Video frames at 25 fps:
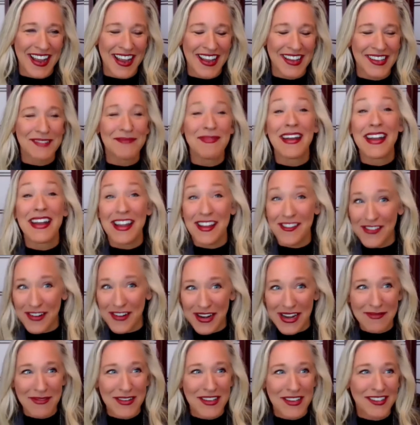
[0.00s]

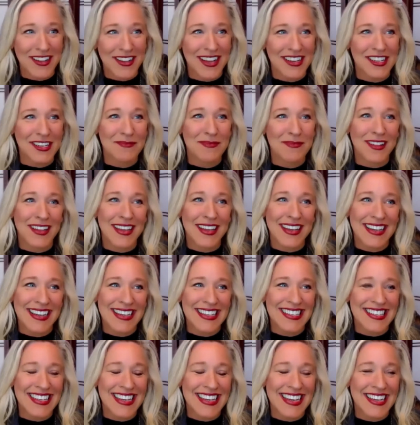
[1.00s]
hematologic
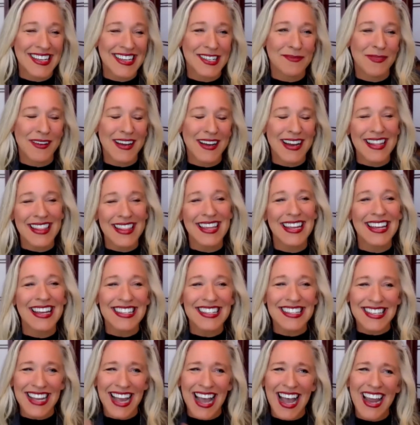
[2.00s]
malignancies, but I think
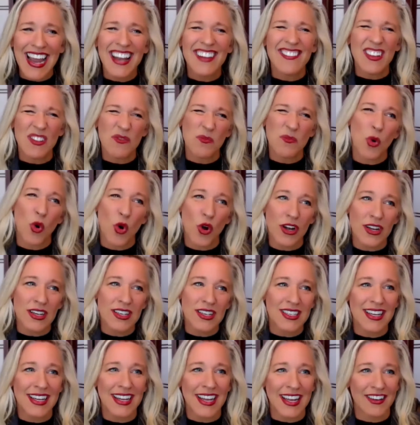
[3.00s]
it's kind of
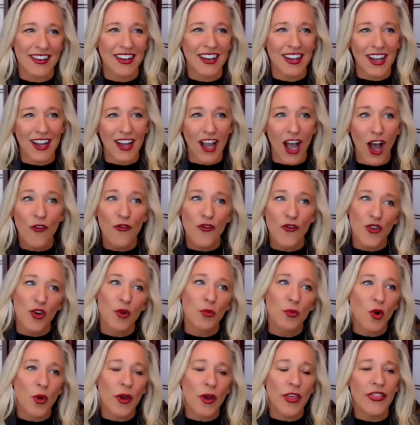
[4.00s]
important to get
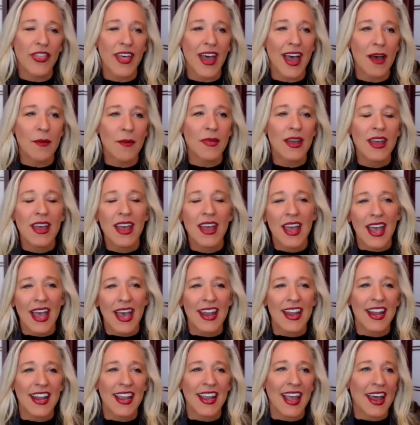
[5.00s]
comfortable with them.
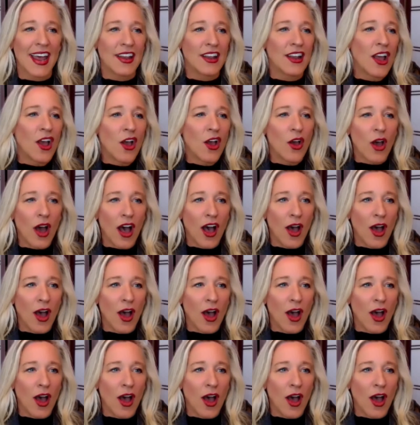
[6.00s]
And again,